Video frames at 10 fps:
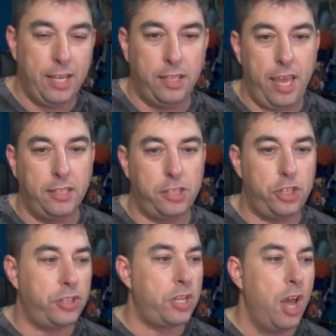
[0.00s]
It's
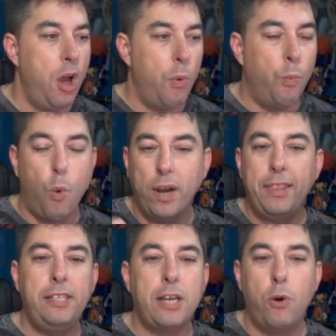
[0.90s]
just one of
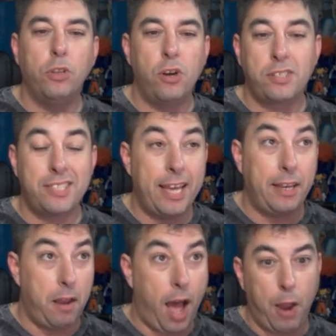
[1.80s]
these outlooks that
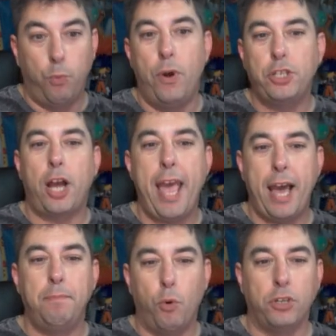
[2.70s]
I wish I
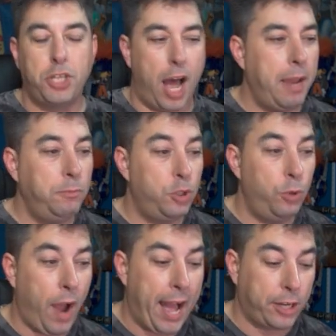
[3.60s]
had more time
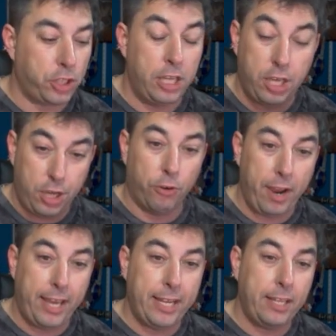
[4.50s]
to actually
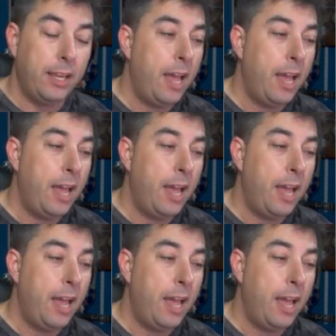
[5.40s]
curate it.